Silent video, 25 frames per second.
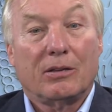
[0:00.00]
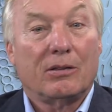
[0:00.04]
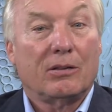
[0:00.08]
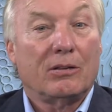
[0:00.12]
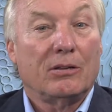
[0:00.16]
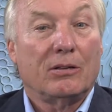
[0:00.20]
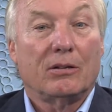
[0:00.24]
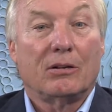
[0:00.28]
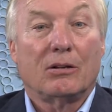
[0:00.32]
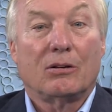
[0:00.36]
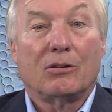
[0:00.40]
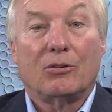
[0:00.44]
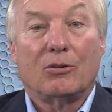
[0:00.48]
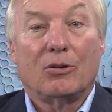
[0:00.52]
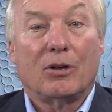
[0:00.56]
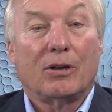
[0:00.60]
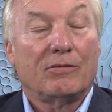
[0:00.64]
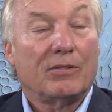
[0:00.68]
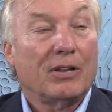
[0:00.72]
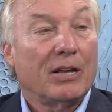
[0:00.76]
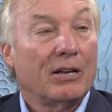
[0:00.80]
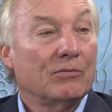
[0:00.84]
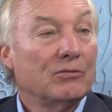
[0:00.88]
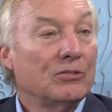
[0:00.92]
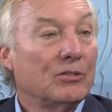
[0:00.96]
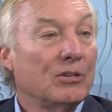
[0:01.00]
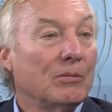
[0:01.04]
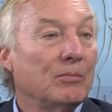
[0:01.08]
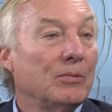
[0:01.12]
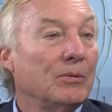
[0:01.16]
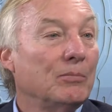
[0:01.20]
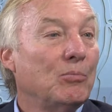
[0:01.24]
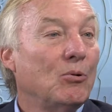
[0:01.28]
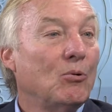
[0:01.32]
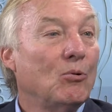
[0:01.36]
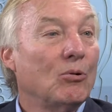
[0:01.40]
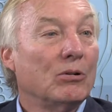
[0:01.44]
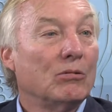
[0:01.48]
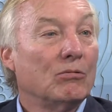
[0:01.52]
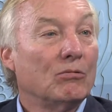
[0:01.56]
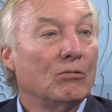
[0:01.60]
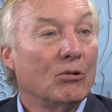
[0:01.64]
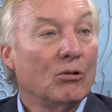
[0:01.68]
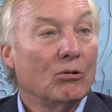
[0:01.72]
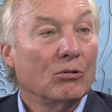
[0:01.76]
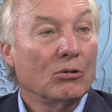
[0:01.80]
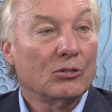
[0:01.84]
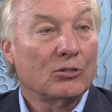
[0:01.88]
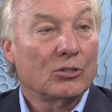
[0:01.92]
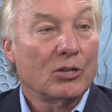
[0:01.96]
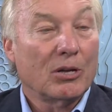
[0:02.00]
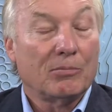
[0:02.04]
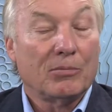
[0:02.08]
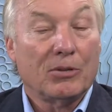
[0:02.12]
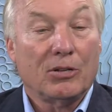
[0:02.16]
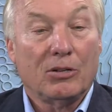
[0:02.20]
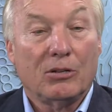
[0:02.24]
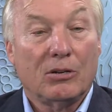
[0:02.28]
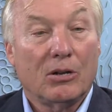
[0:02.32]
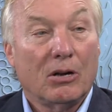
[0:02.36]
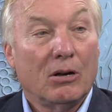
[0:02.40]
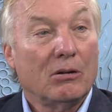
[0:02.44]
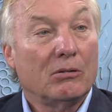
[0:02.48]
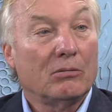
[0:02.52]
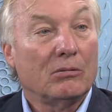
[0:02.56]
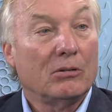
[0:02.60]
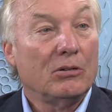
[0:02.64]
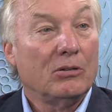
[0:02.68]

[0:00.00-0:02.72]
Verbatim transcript: you know you have to have some important role or something. You don't.